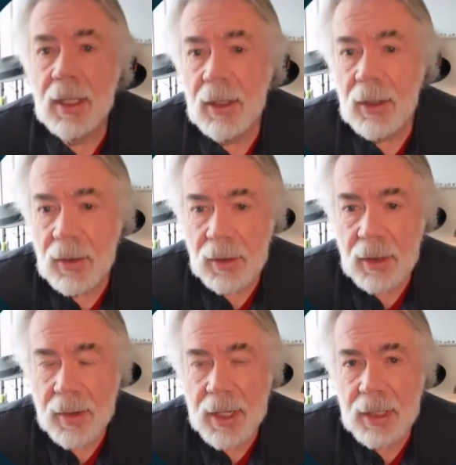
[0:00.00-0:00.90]
you're
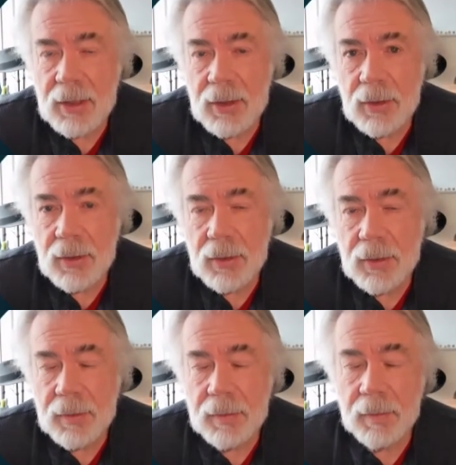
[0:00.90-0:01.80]
going
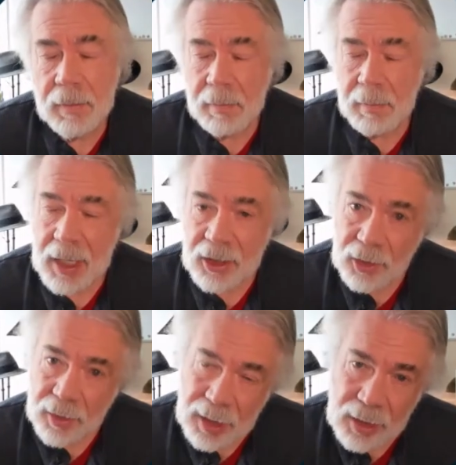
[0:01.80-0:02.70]
to make
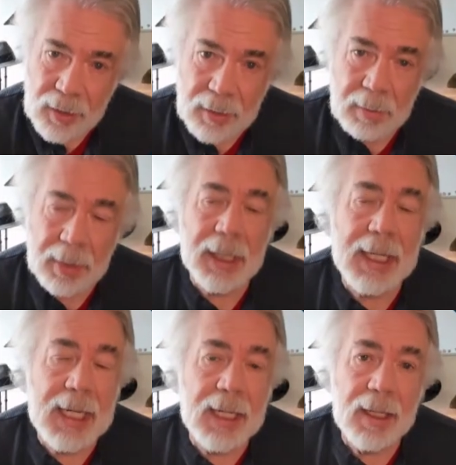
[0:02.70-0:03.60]
sure that you
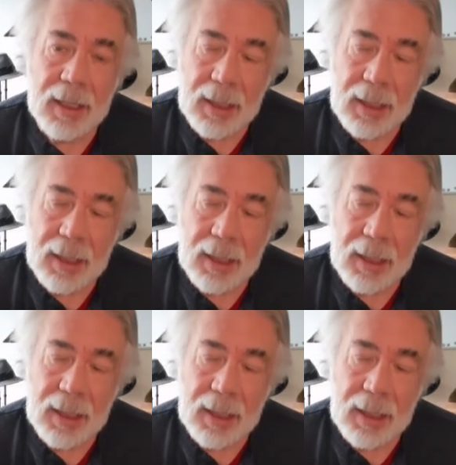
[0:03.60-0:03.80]
complete